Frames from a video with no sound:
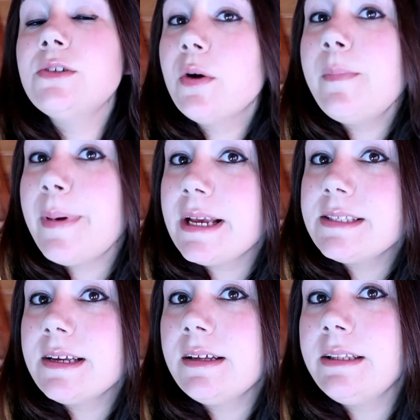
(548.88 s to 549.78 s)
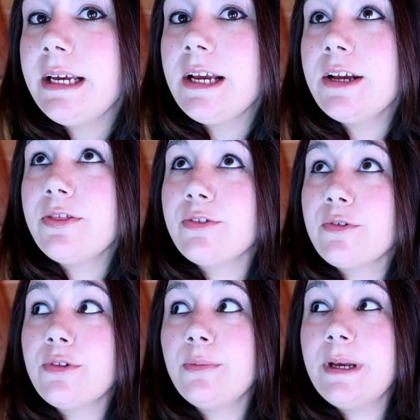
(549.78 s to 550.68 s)
So basically
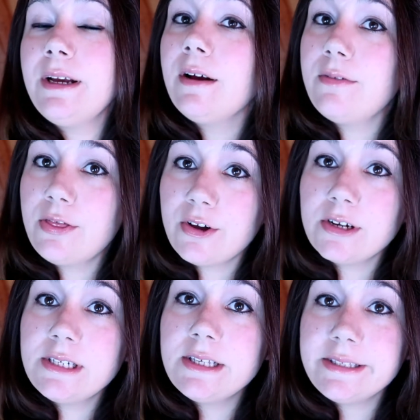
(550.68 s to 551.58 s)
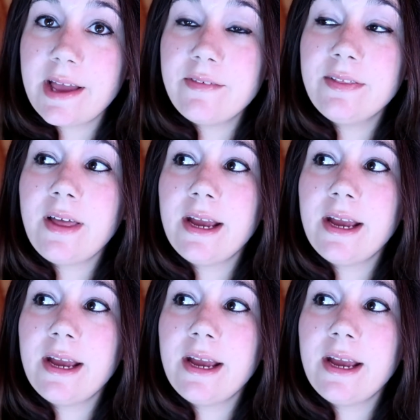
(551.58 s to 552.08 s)
through the week of the 3rd to the 7th,